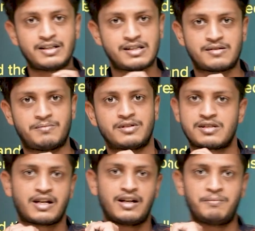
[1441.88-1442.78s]
this
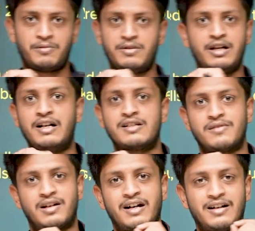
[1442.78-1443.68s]
mistake in GATE as
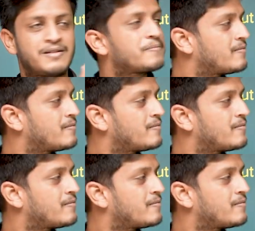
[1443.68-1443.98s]
well, right?